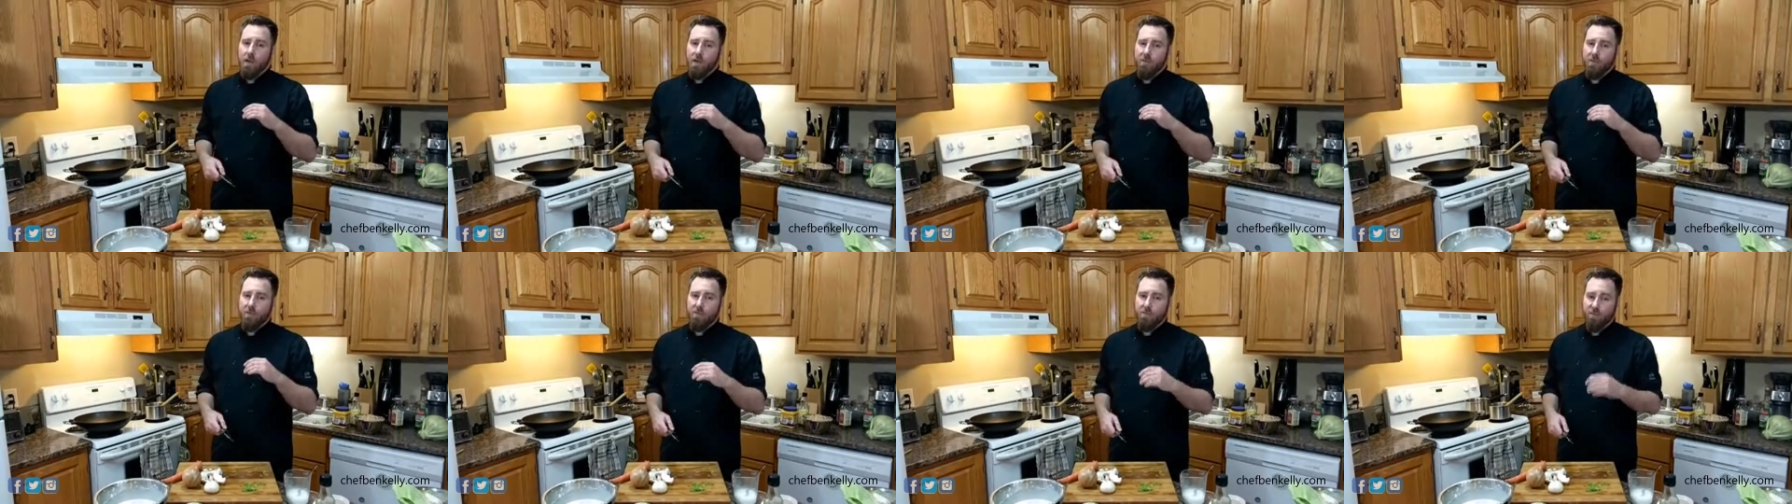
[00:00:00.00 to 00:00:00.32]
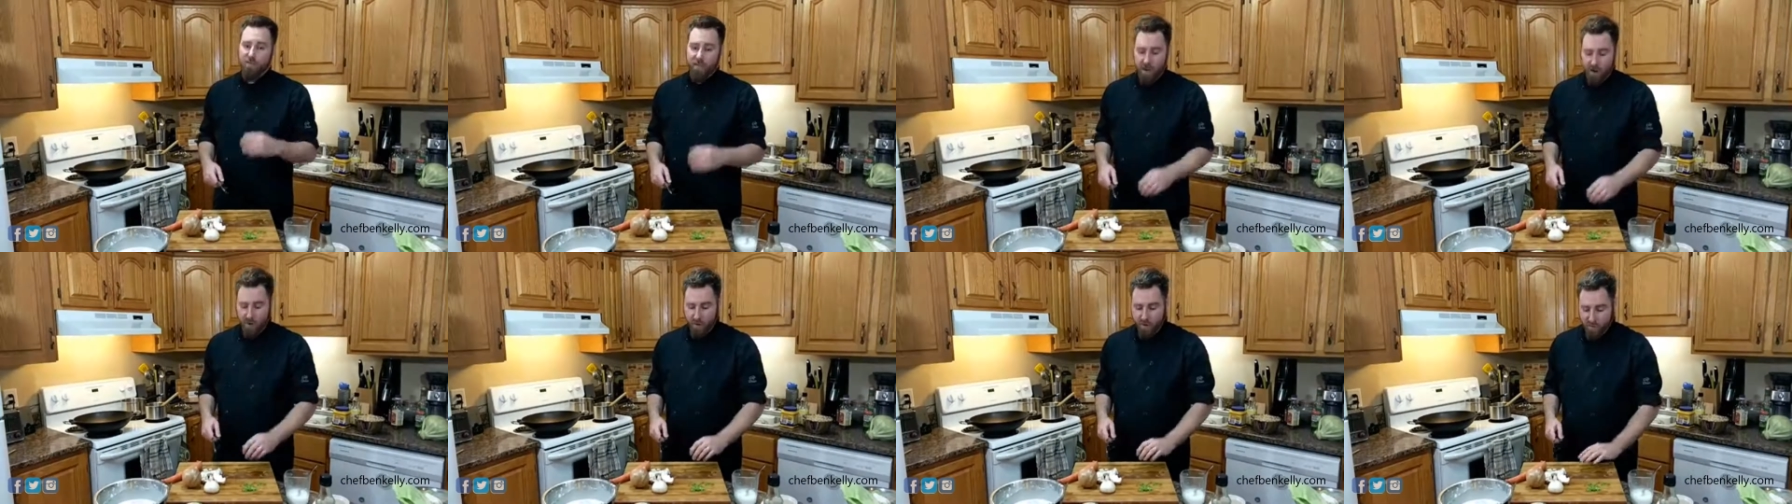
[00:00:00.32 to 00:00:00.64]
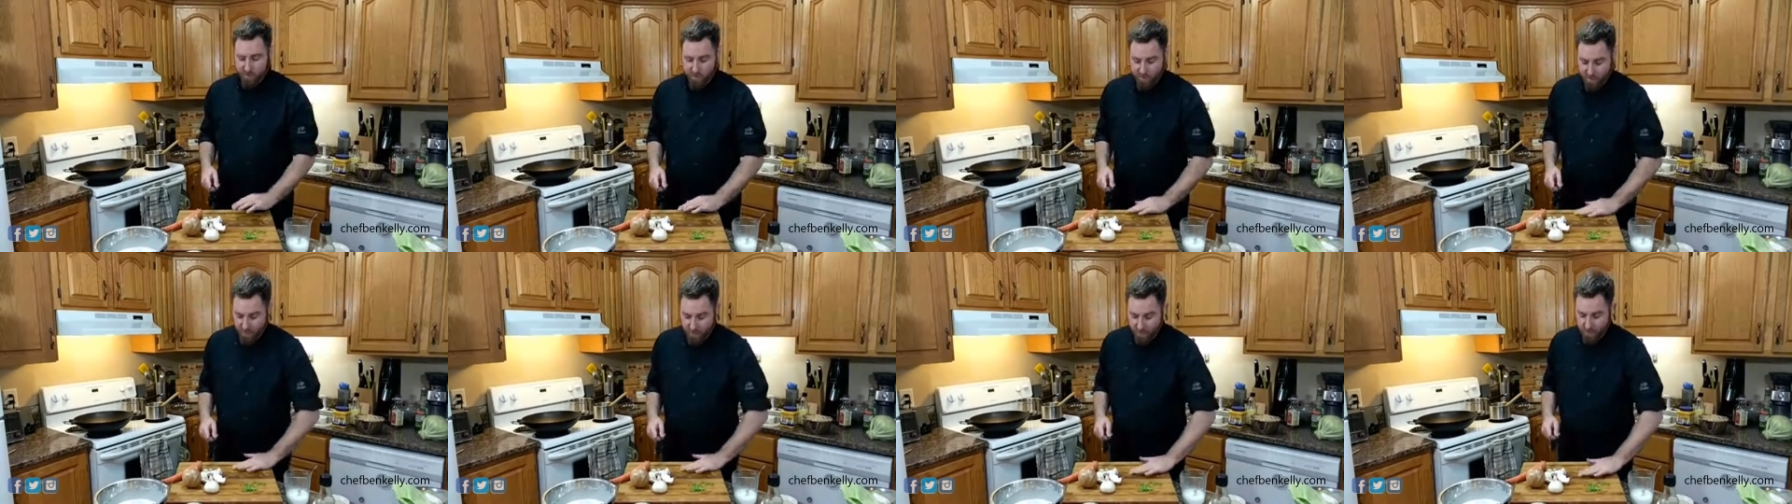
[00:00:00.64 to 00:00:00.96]
is
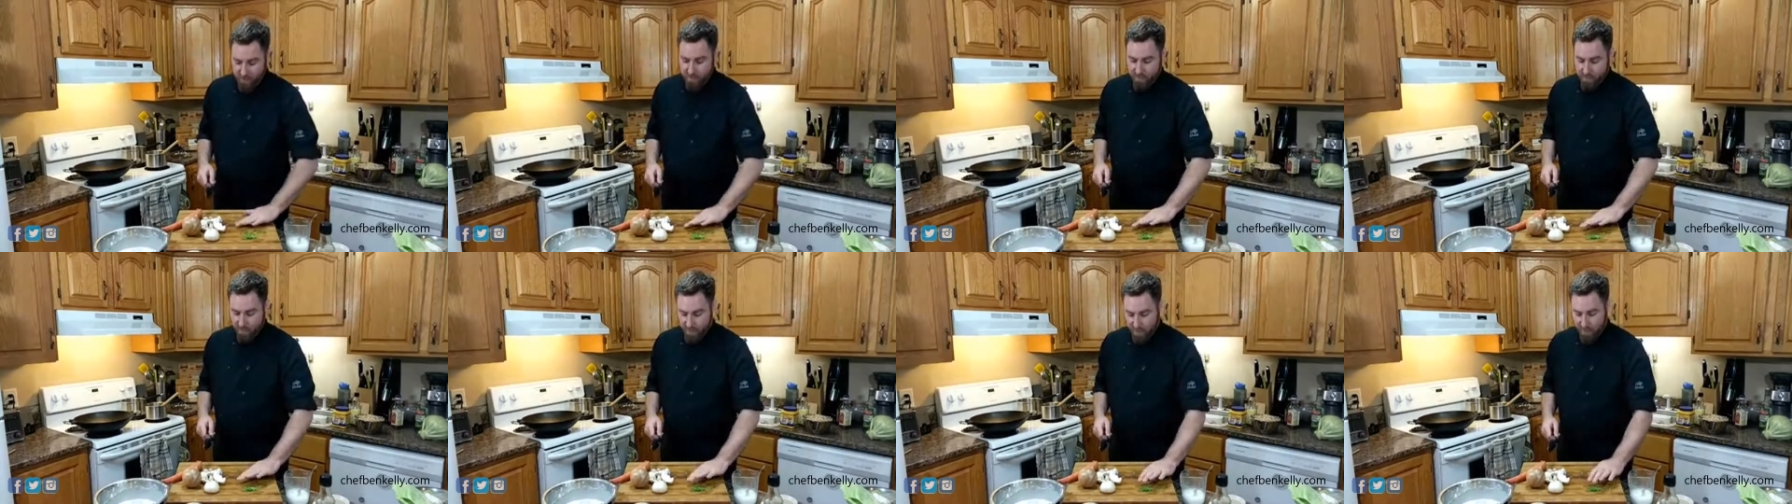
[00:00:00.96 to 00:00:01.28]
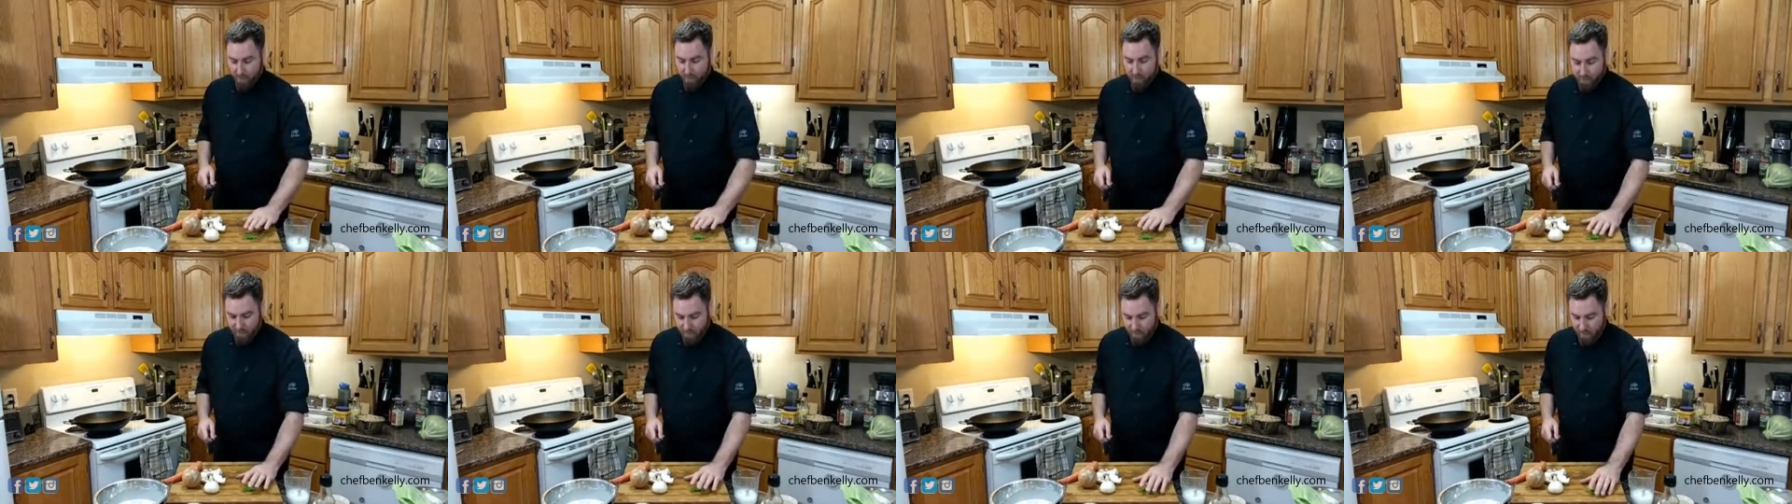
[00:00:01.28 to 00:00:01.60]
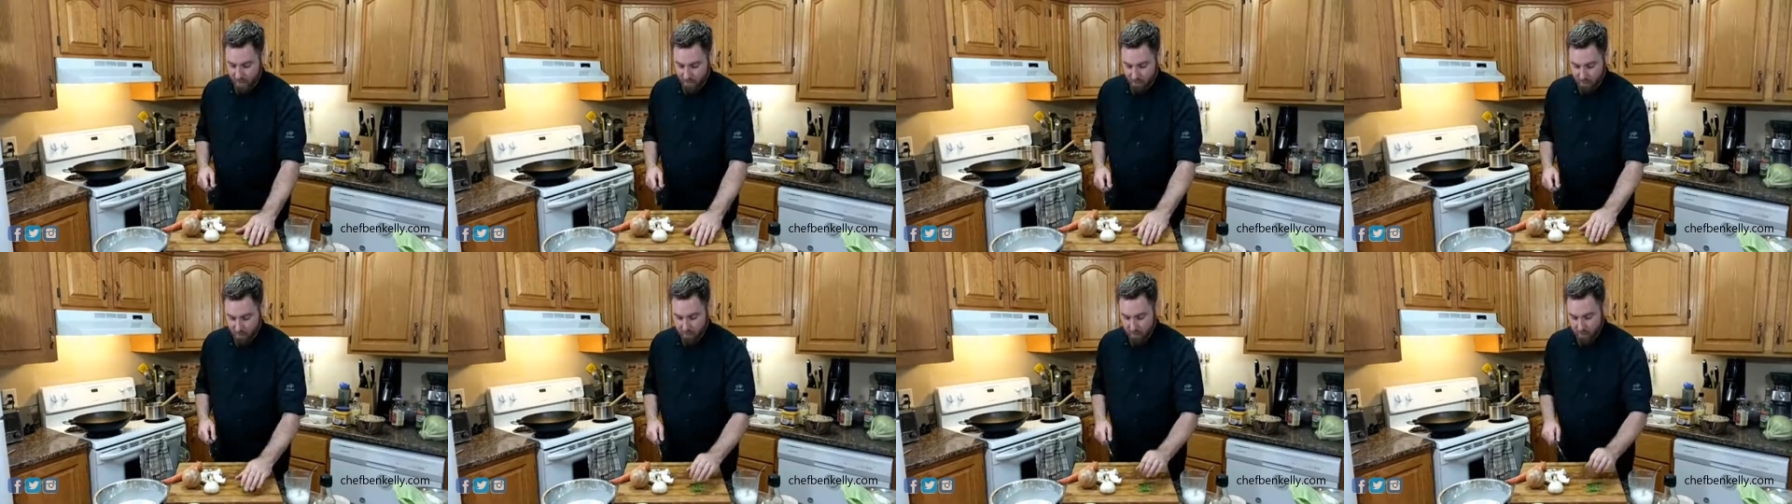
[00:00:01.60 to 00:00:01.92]
very, very, very
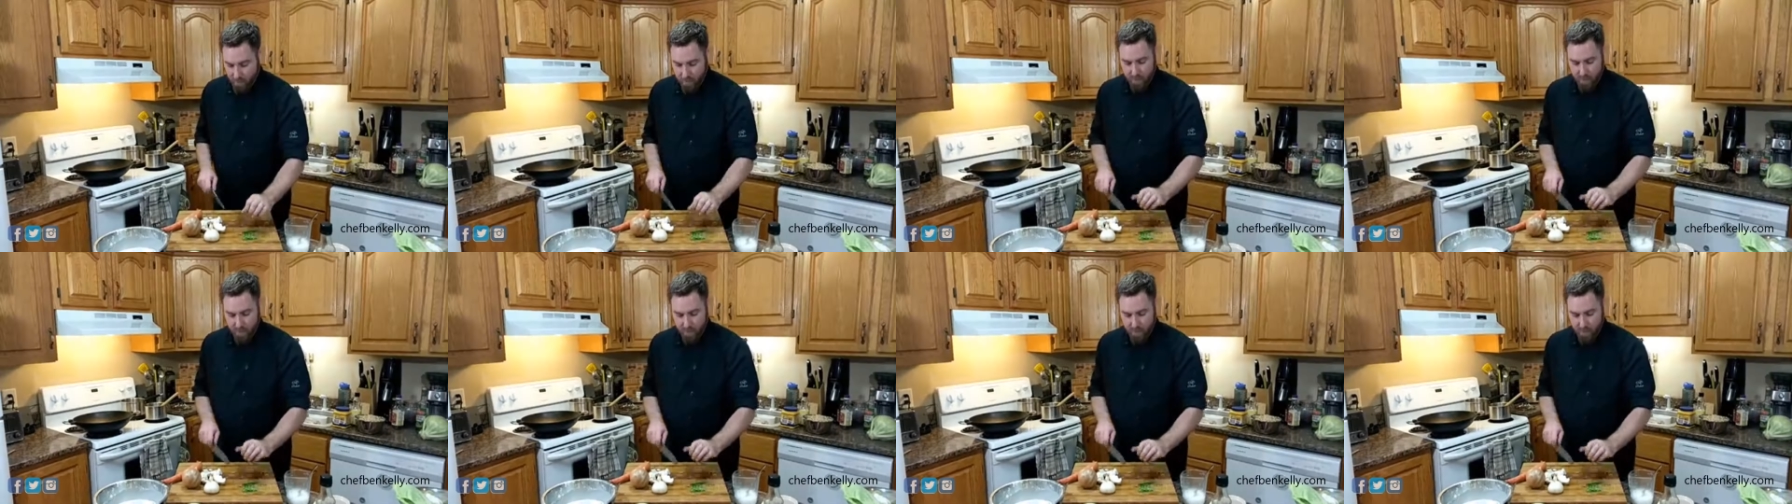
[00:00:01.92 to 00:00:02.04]
slim.